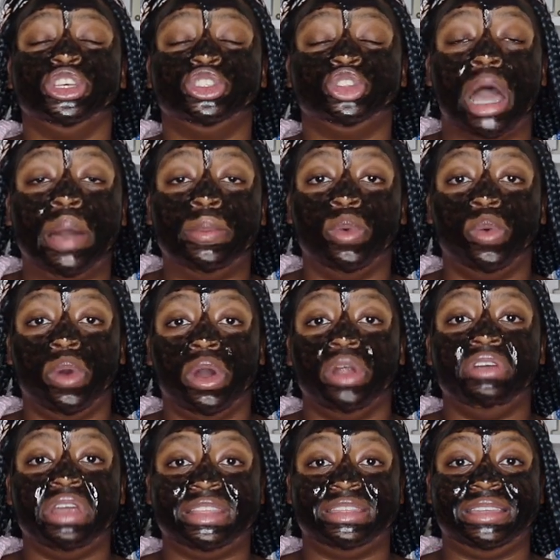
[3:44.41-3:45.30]
so I'm
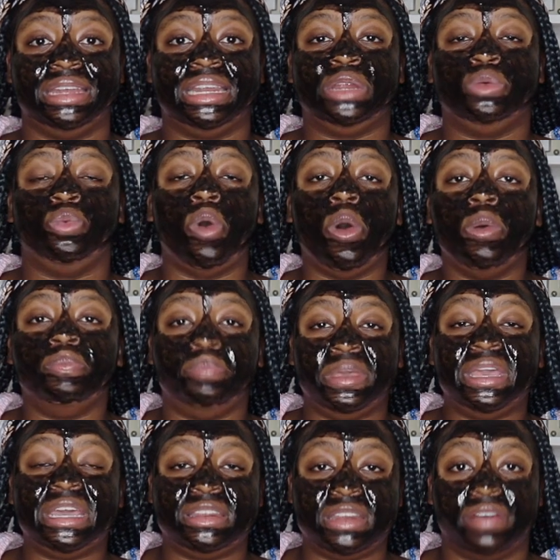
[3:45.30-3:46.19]
worried that it
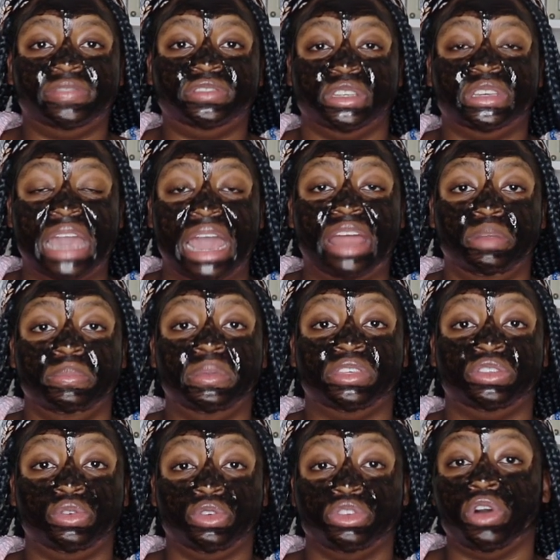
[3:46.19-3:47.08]
won't be enough to carry
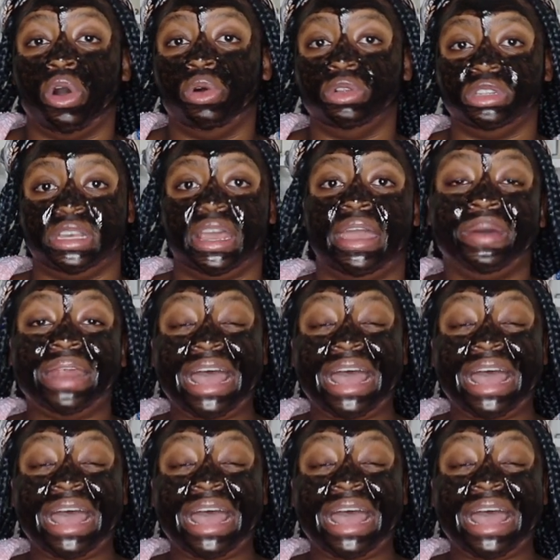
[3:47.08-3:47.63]
me through the whole day.